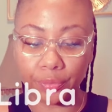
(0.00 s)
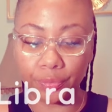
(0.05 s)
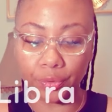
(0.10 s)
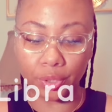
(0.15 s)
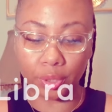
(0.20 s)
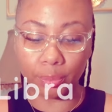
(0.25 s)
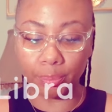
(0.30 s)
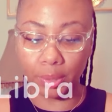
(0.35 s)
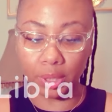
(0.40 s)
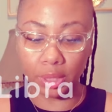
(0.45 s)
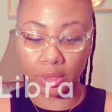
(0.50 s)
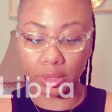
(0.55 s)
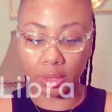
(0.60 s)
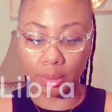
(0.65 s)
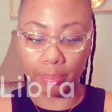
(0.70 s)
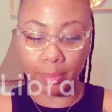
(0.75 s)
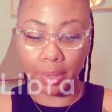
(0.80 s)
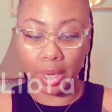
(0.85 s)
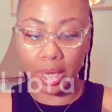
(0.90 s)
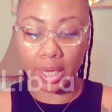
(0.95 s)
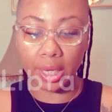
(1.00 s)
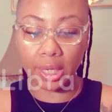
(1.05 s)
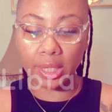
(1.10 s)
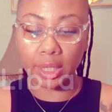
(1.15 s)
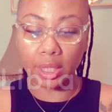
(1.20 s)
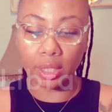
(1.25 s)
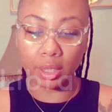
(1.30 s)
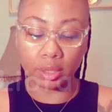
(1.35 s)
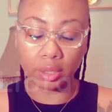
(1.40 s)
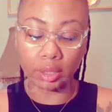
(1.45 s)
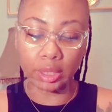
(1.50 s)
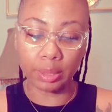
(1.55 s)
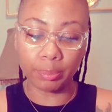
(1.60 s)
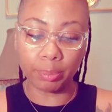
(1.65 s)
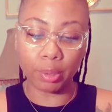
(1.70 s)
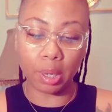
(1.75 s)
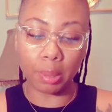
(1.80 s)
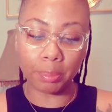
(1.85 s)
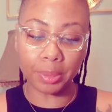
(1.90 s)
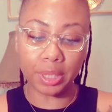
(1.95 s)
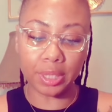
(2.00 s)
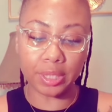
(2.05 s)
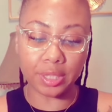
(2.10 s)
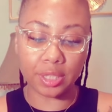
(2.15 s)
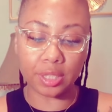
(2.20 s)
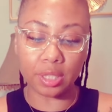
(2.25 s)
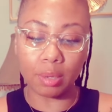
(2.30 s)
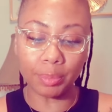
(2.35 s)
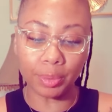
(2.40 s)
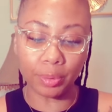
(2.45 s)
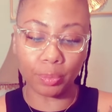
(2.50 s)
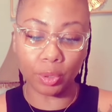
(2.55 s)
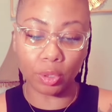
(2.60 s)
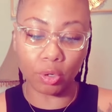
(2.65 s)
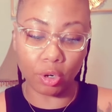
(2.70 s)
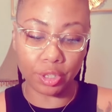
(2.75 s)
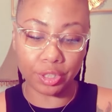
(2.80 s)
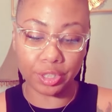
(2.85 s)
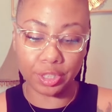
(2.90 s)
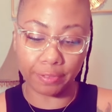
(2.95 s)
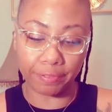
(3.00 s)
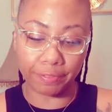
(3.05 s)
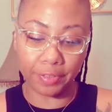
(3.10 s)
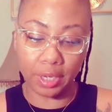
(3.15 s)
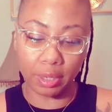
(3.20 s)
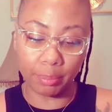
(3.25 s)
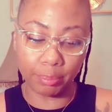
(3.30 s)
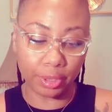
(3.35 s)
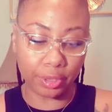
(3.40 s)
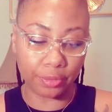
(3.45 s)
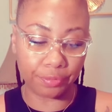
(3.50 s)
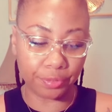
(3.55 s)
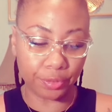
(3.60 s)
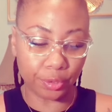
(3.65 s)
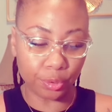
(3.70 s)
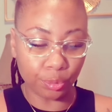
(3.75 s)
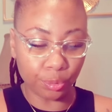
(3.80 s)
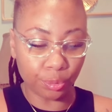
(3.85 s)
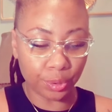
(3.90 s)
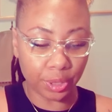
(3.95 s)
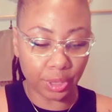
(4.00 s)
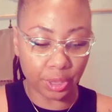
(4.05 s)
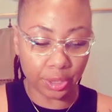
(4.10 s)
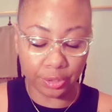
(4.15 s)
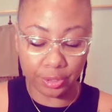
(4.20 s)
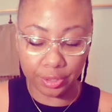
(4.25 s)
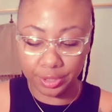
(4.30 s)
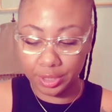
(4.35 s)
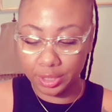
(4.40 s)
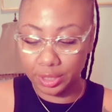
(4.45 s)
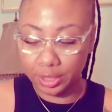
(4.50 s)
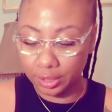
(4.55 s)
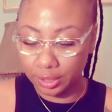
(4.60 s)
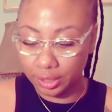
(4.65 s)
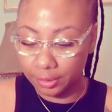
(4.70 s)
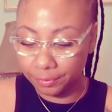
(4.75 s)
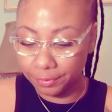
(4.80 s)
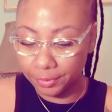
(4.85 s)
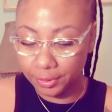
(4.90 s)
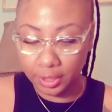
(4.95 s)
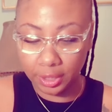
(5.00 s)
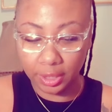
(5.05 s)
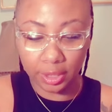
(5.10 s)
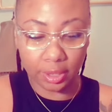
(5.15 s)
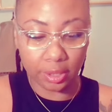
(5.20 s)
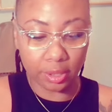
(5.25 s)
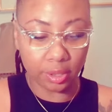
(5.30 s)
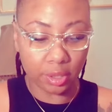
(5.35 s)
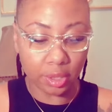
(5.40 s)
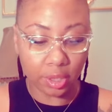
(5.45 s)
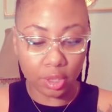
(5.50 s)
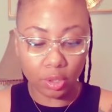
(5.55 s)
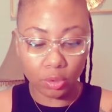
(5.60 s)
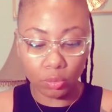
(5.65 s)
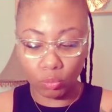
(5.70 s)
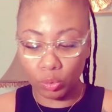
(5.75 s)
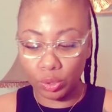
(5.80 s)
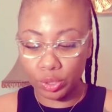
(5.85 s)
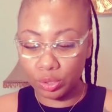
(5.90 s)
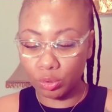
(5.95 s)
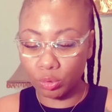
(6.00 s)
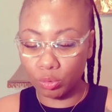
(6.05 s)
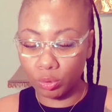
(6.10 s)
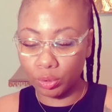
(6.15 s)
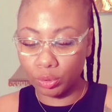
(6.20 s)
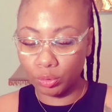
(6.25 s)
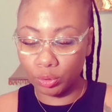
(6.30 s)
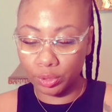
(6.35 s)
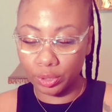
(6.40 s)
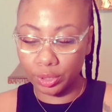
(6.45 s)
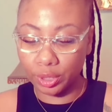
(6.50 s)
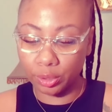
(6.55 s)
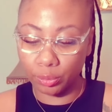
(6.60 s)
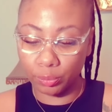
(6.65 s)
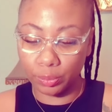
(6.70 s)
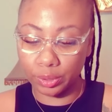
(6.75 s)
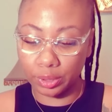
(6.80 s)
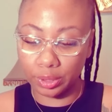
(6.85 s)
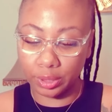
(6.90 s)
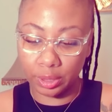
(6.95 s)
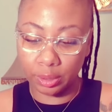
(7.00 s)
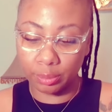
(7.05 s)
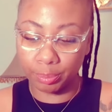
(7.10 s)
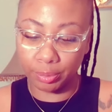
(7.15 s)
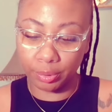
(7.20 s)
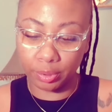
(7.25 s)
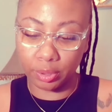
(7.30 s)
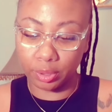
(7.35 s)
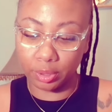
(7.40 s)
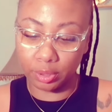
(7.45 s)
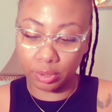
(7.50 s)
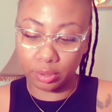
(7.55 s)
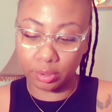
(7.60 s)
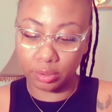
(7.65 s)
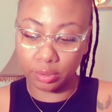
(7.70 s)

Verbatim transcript: for the month of May. Libra, I'm getting something in regards to family feud here. Significant. What's going on here with Libra?